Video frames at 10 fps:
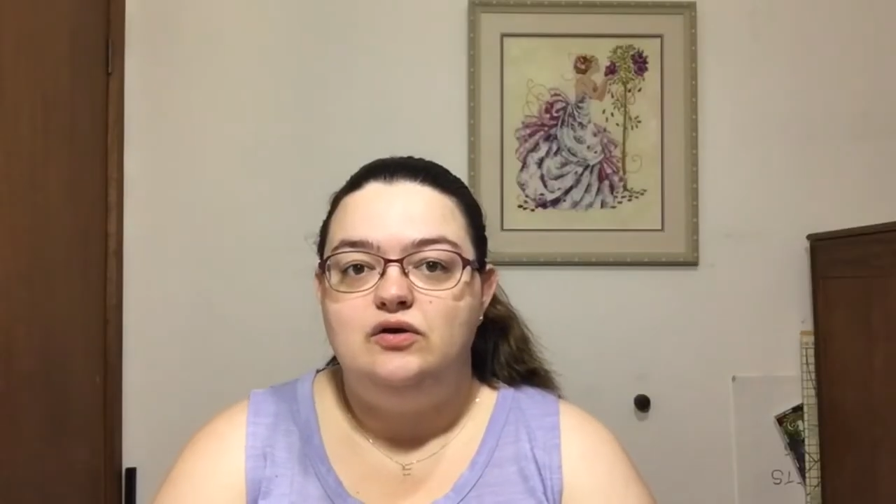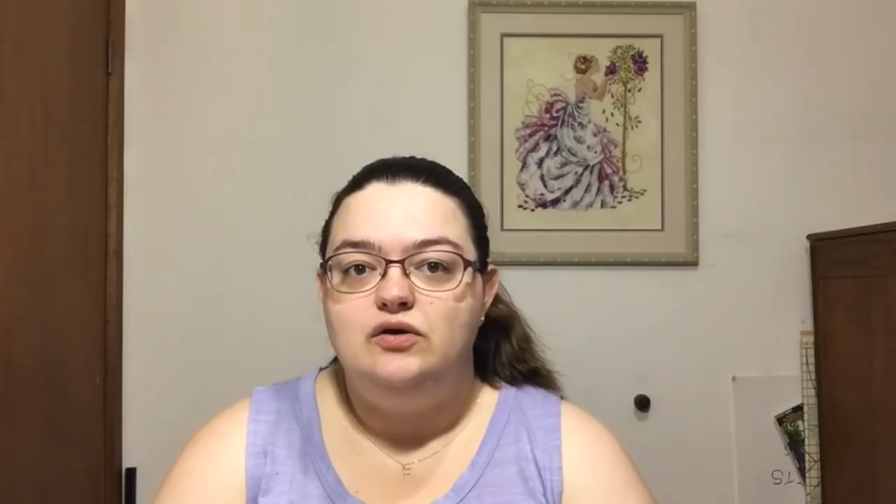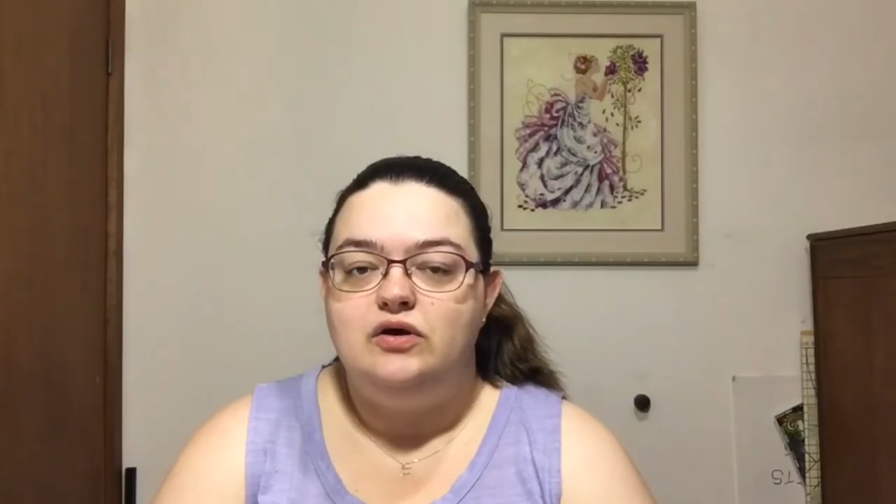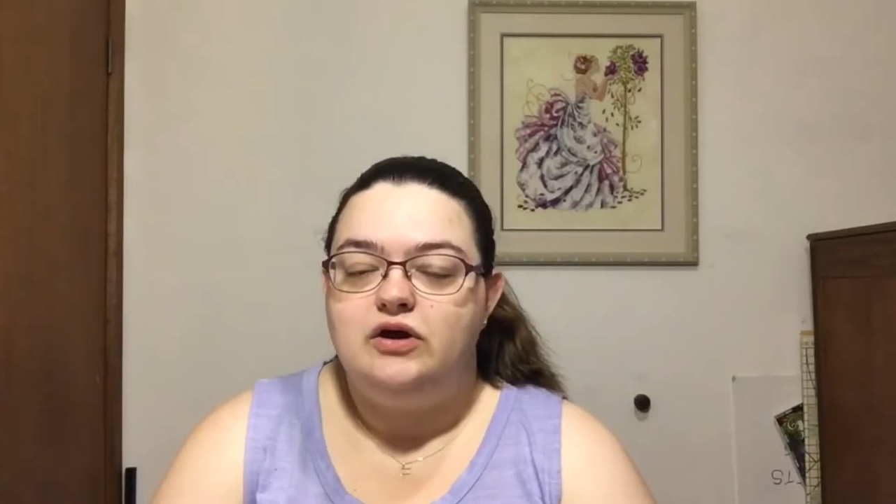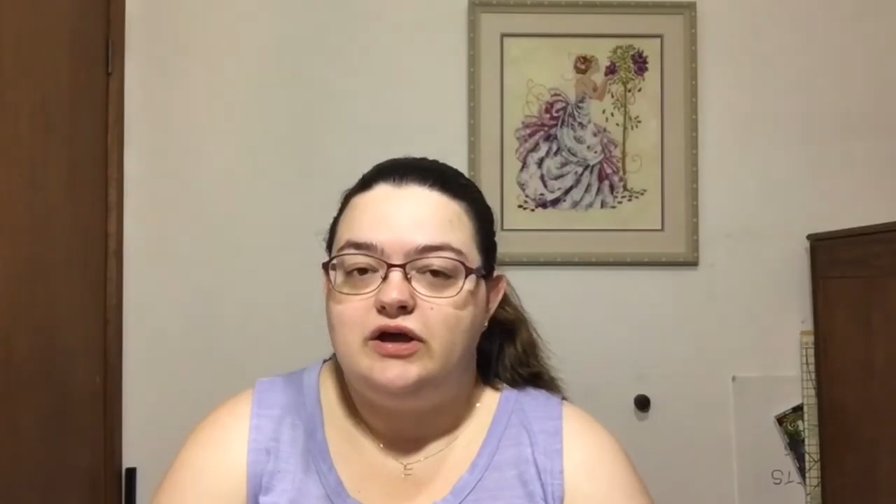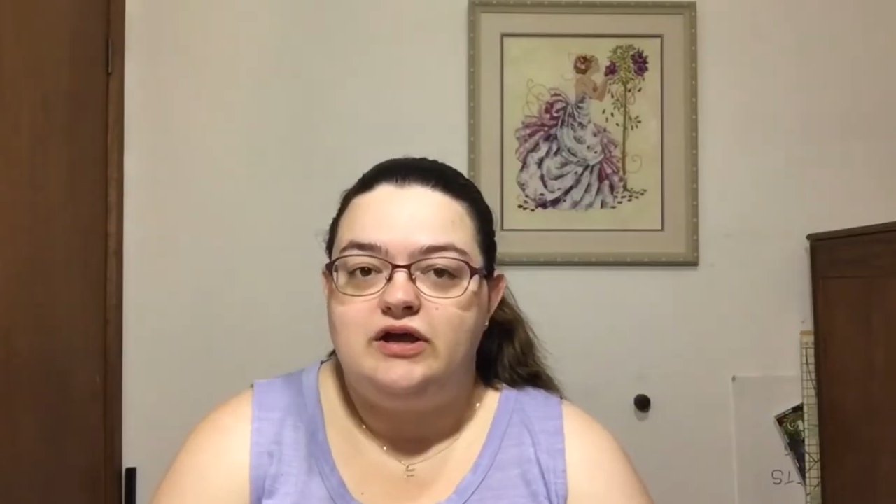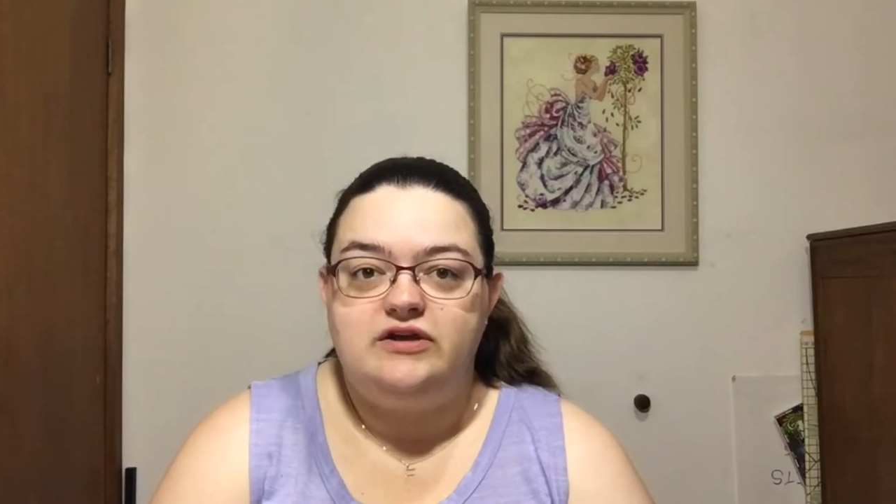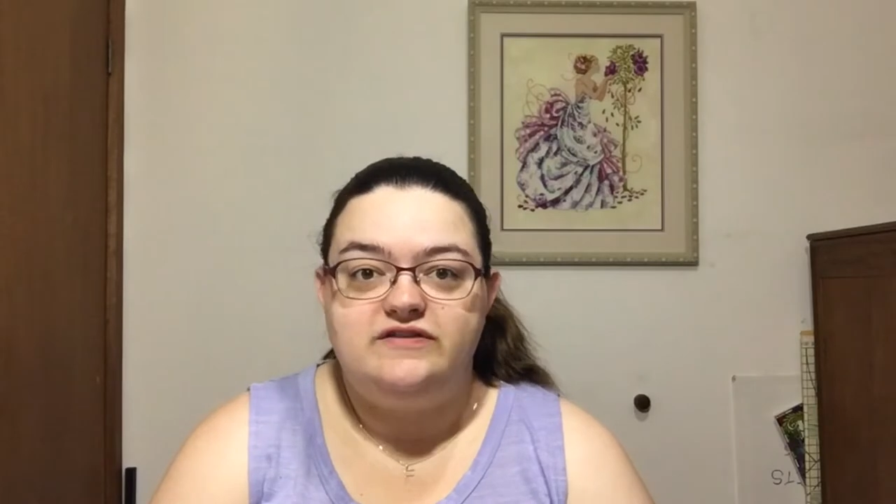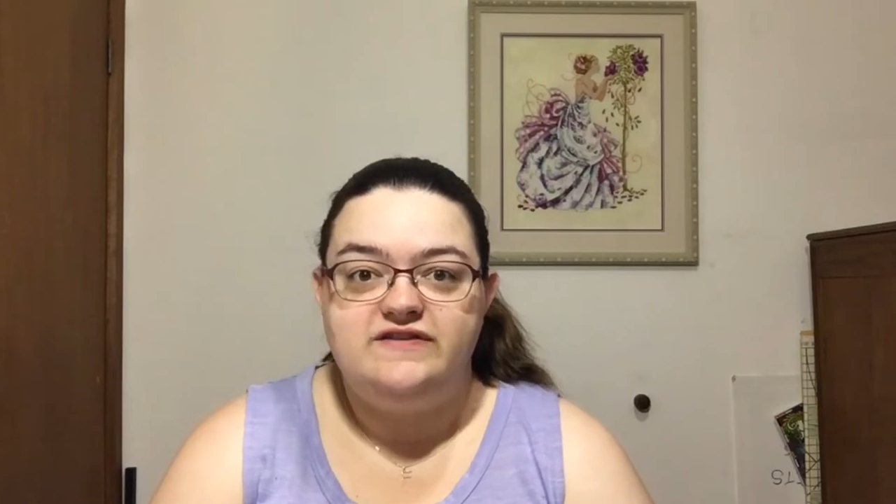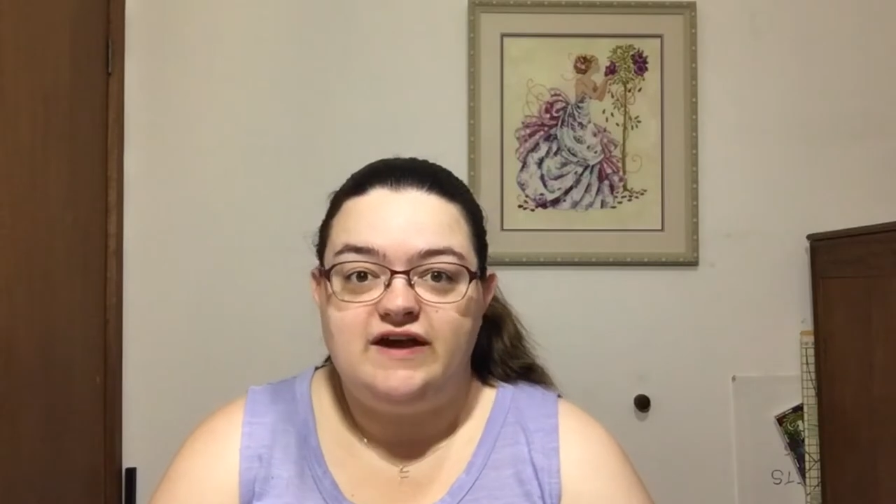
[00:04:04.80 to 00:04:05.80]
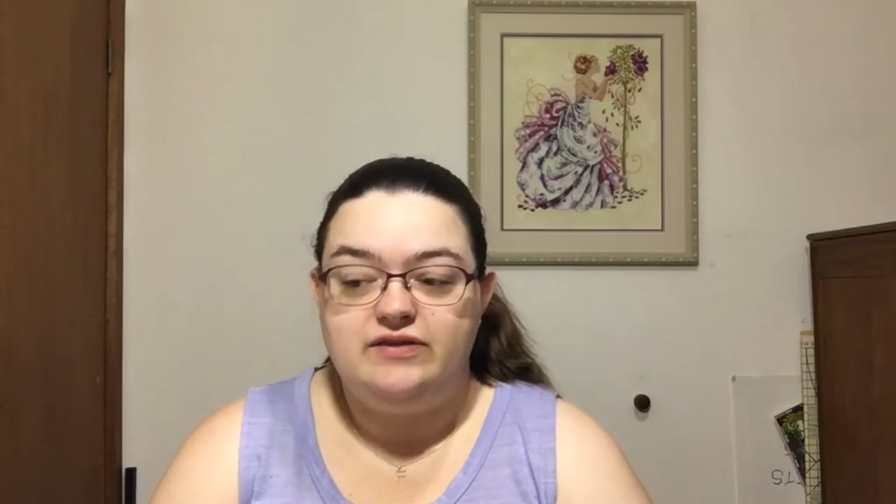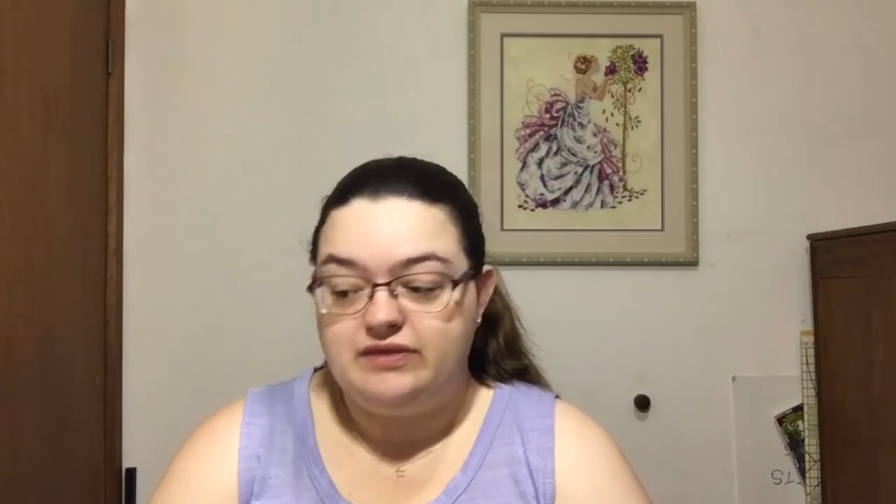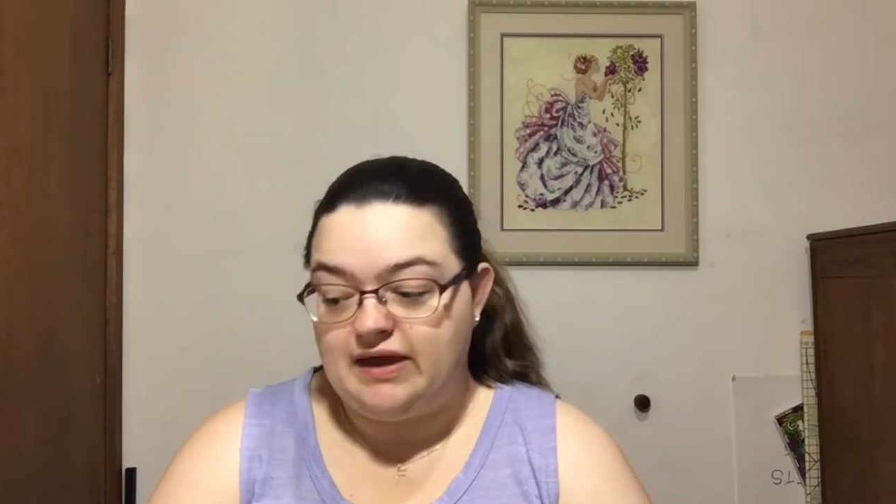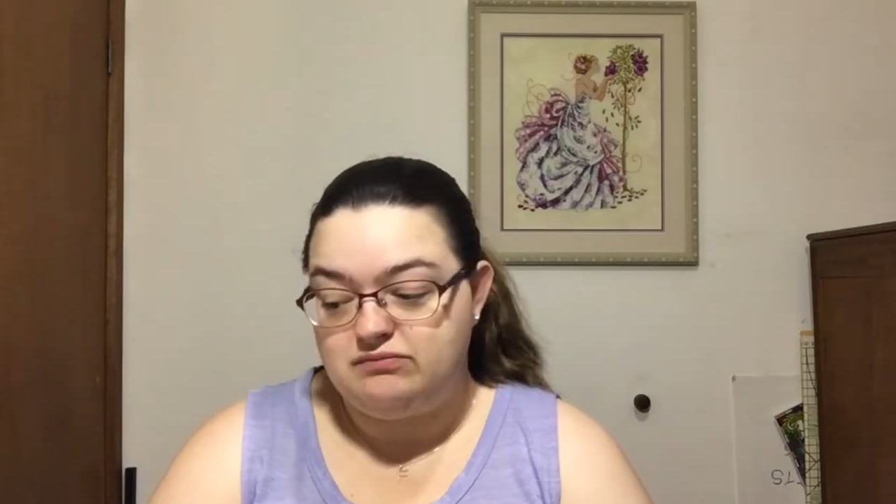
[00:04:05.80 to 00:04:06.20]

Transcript: Okay, you could say that